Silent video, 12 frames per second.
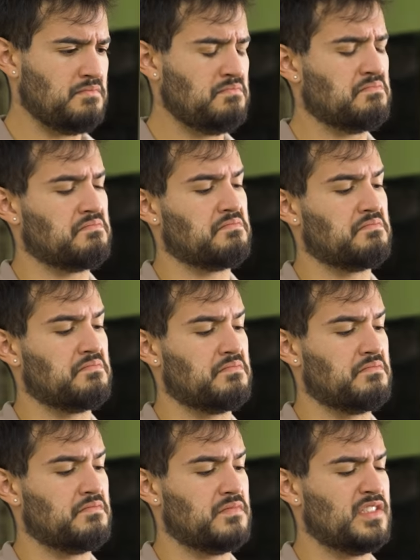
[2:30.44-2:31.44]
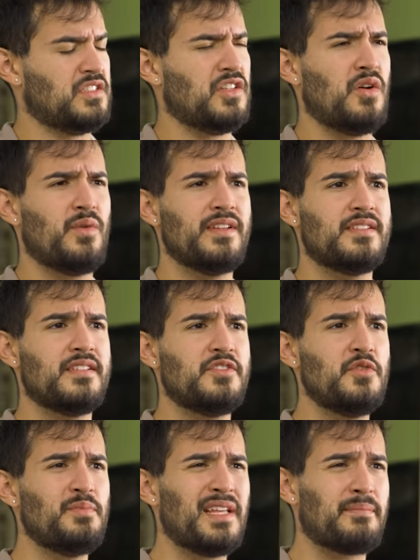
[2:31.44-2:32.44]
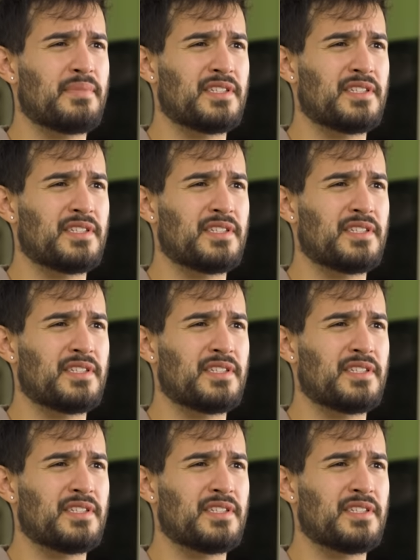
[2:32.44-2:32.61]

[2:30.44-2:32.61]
Hmm. So is this soup like